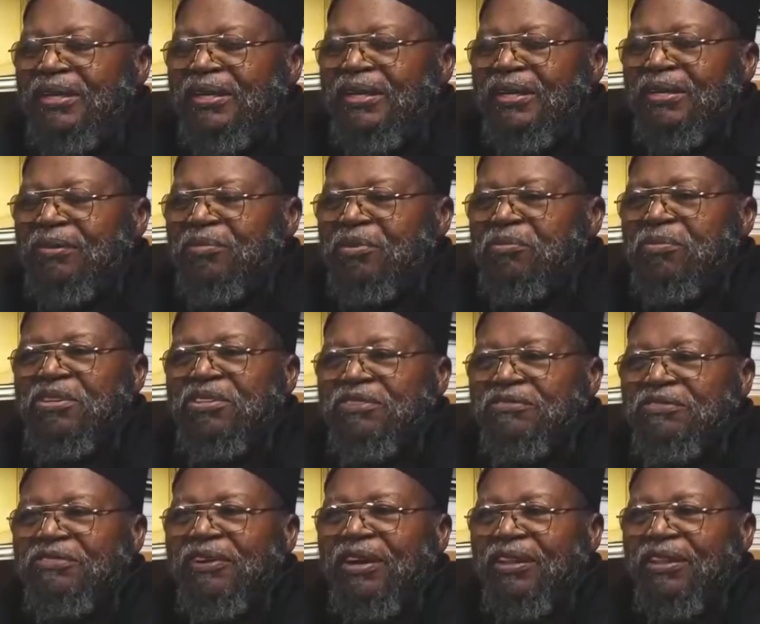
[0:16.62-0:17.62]
old. My
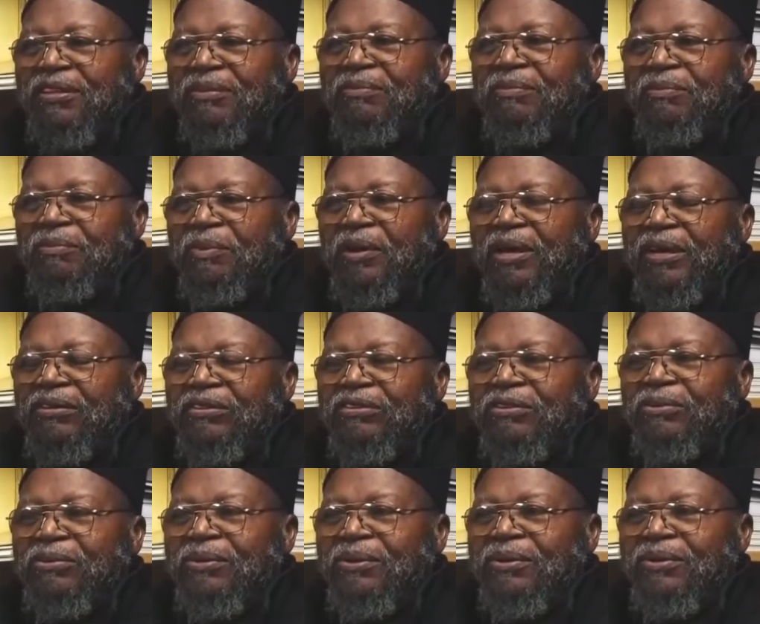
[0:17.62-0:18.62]
mother and father
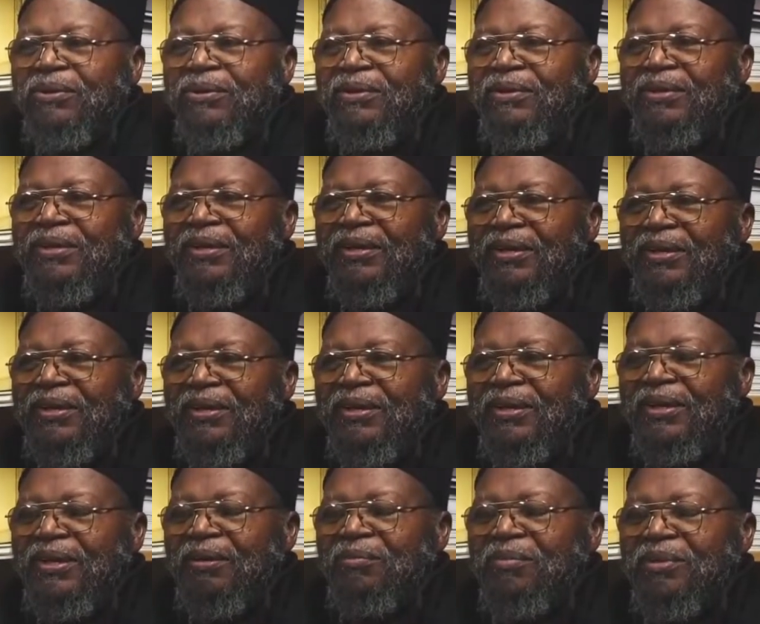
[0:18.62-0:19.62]
passed on,
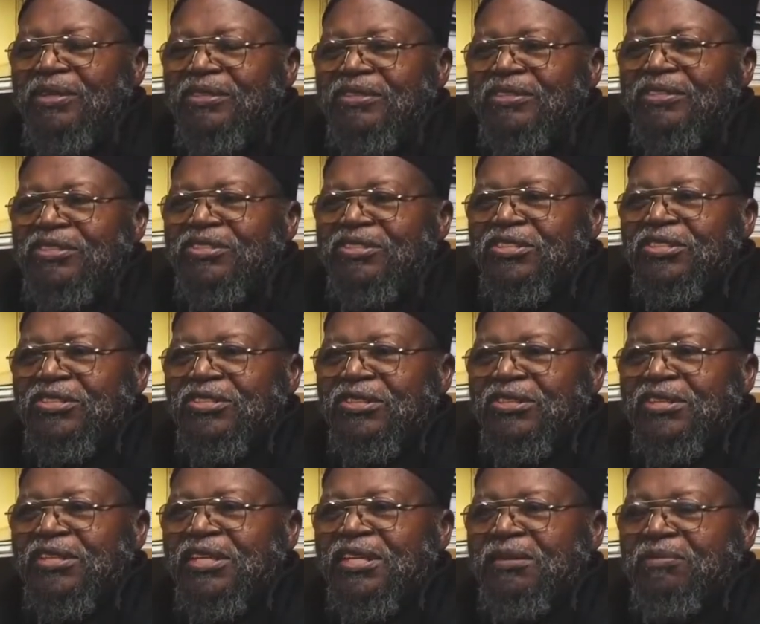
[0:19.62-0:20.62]
and my
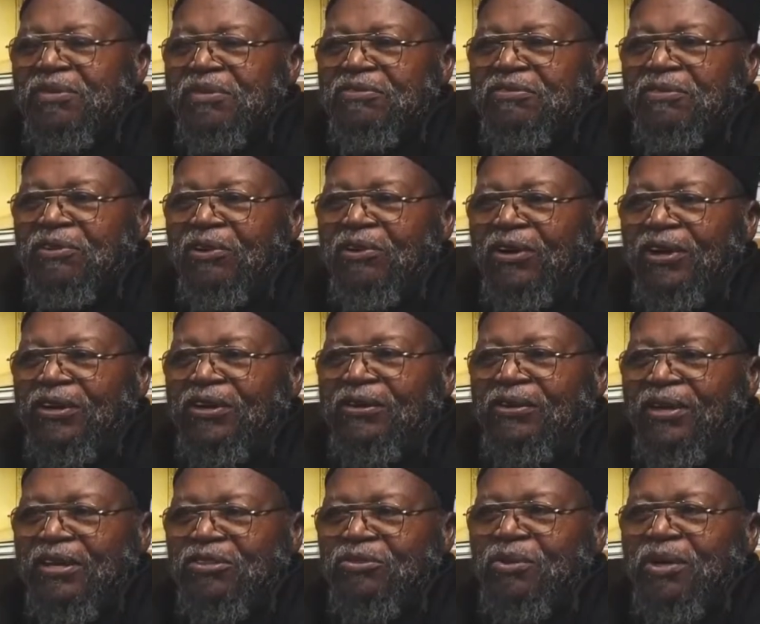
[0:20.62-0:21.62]
sister came to
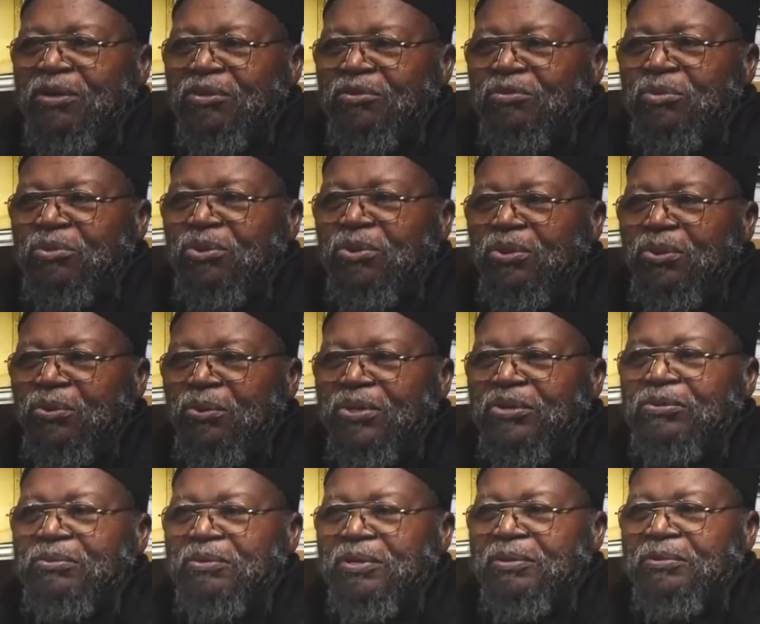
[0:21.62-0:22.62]
Florida. That's why I was born
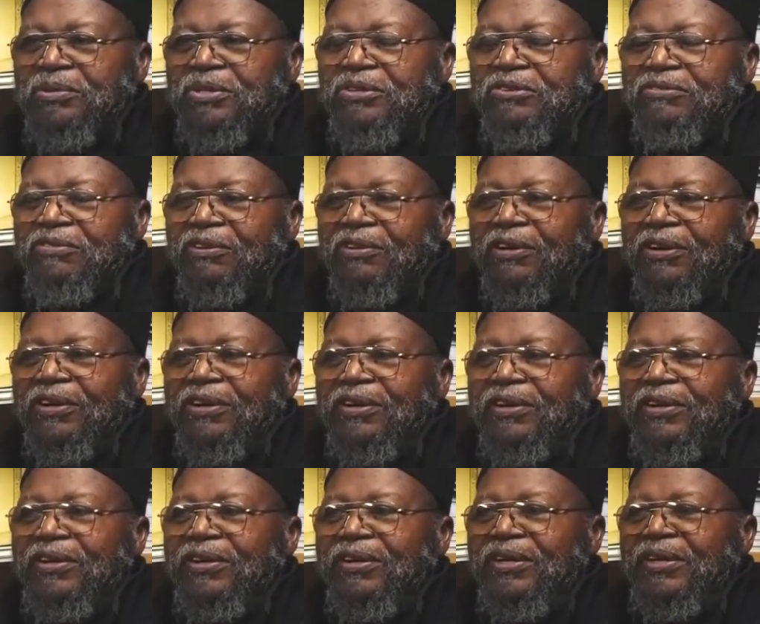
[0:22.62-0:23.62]
in West Palm Beach, Florida.
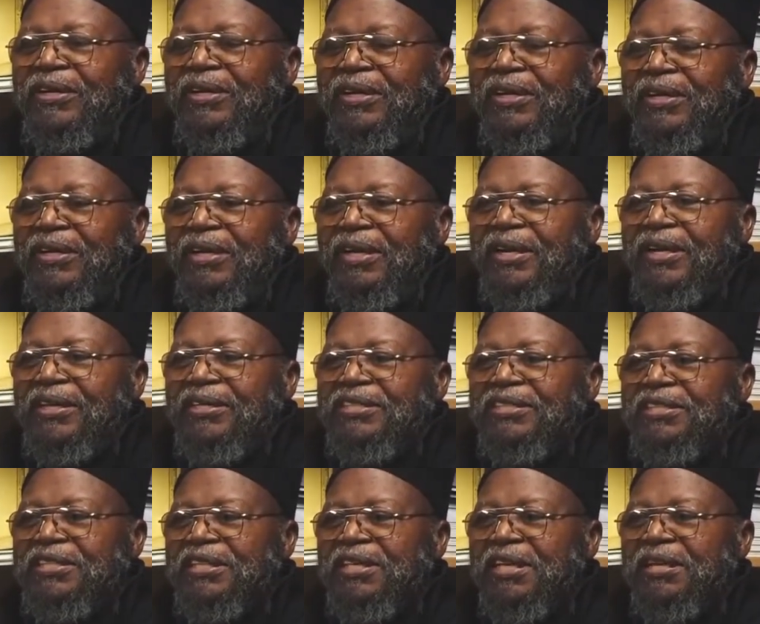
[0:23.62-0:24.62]

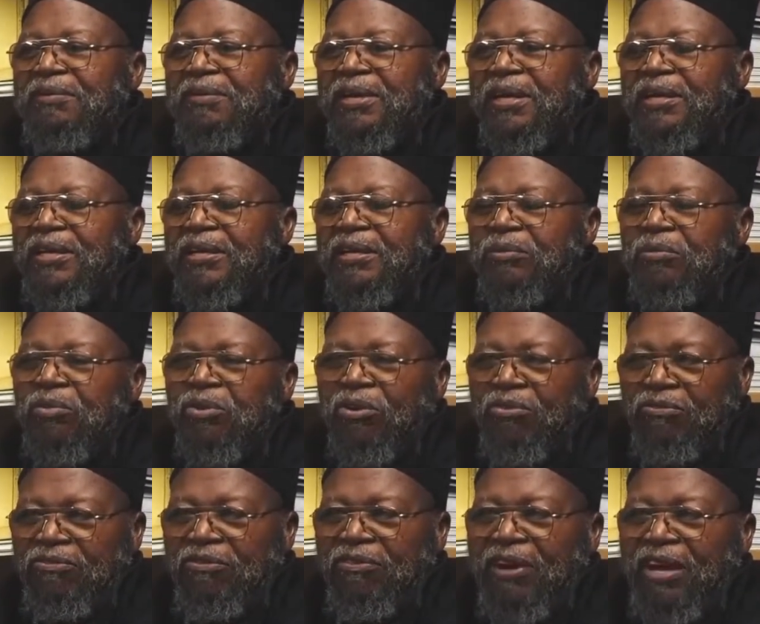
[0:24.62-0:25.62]
And she came down there and
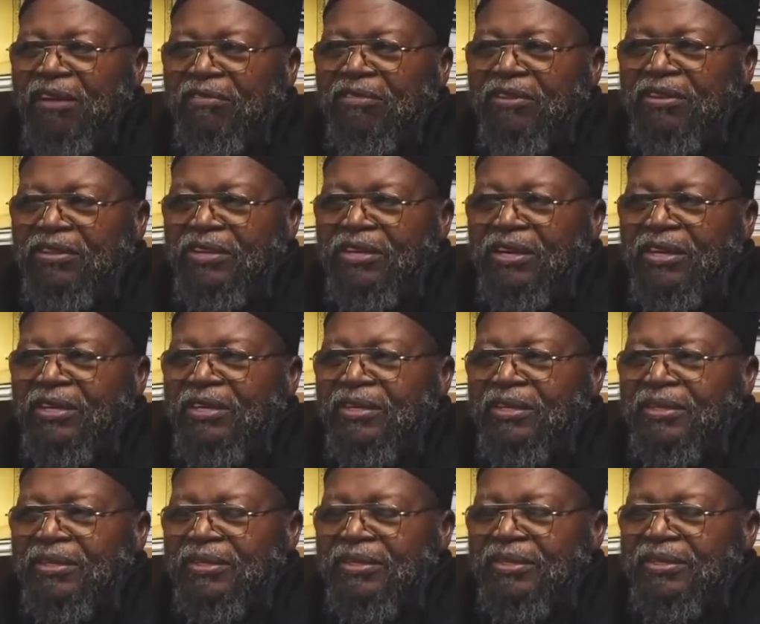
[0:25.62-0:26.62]
brought five of the
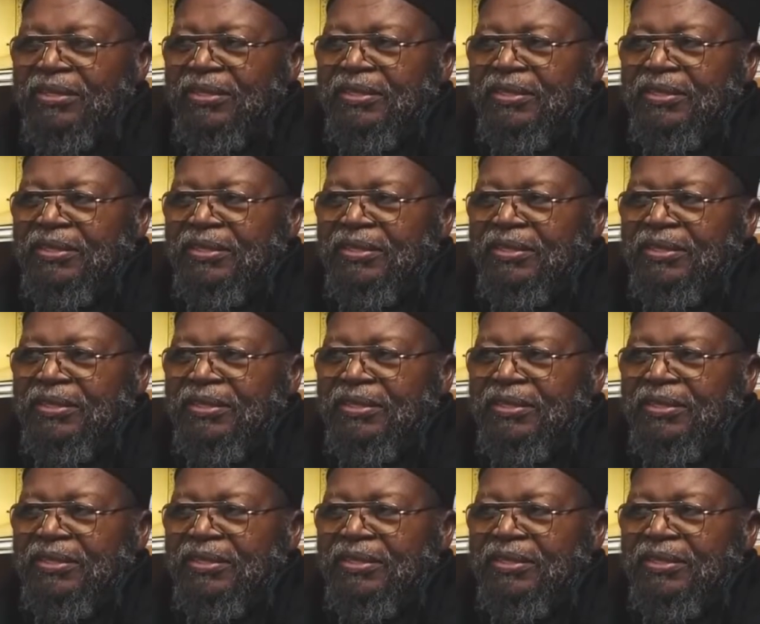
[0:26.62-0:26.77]
young